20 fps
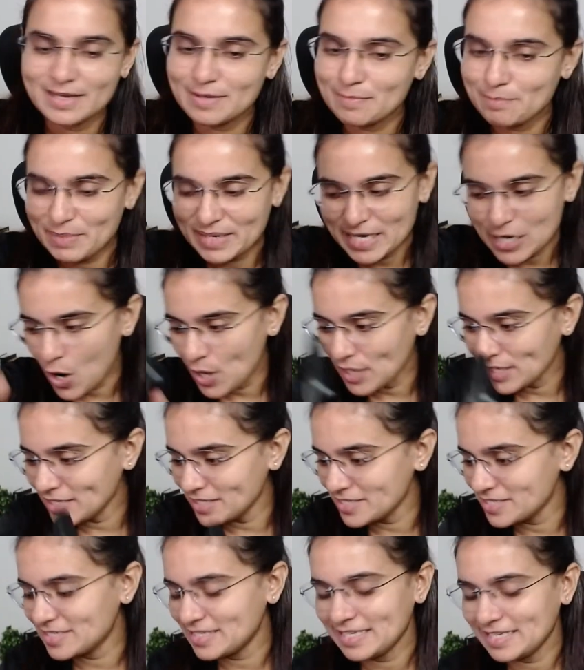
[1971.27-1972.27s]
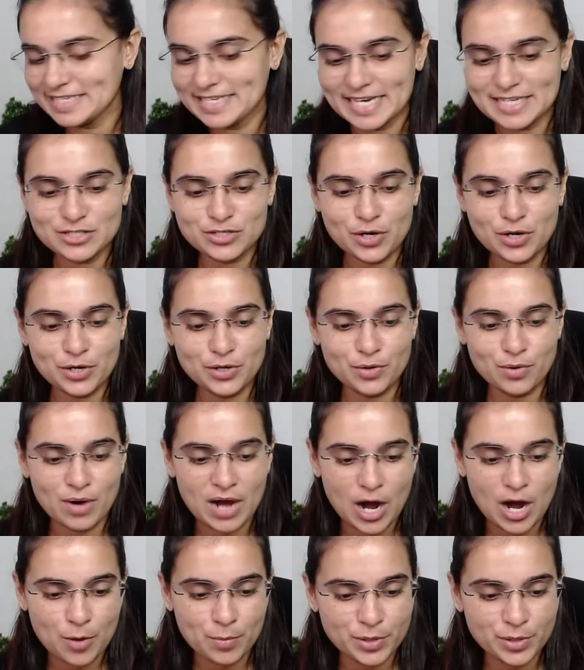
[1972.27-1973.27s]
Be honest. Yes or no?
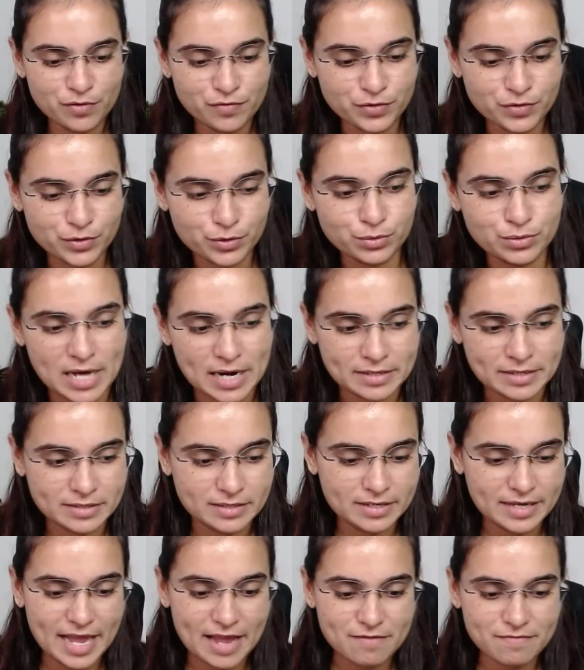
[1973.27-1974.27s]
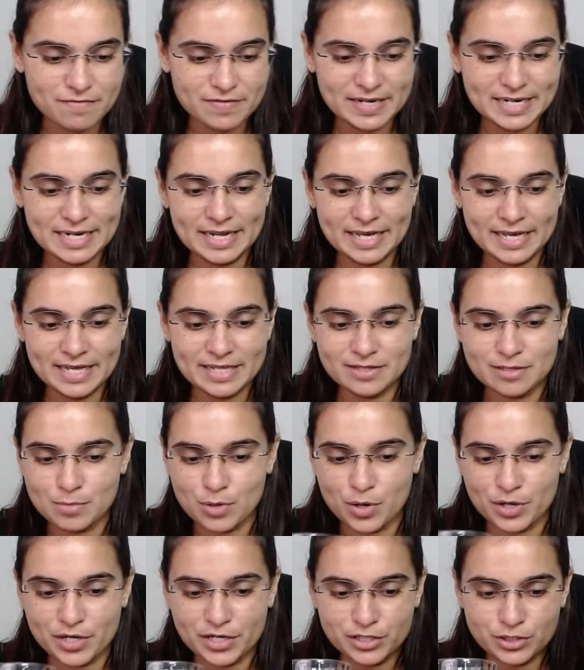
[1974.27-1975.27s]
How many of you do that? Every day in the
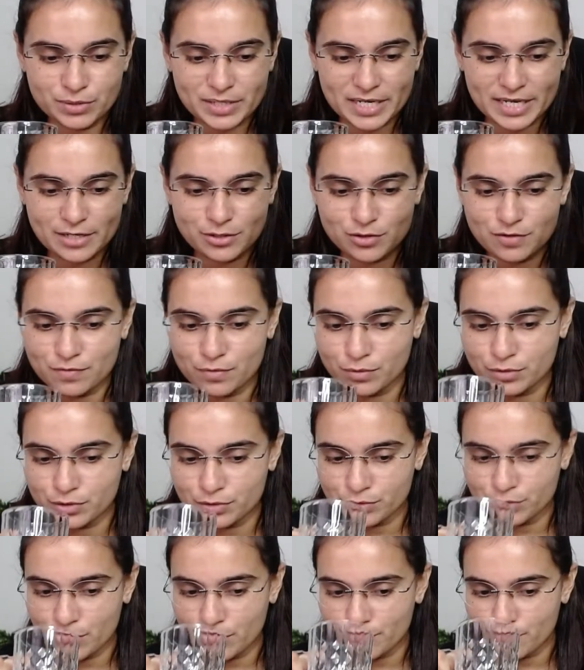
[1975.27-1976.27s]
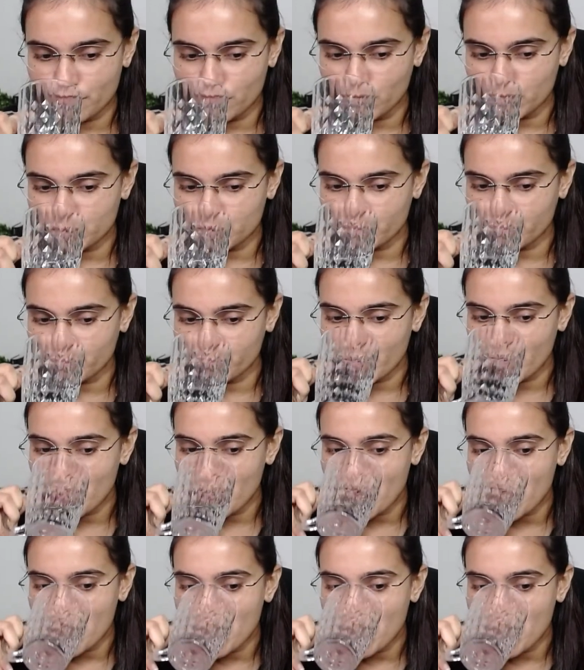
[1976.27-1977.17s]
morning you take your phone to your washroom.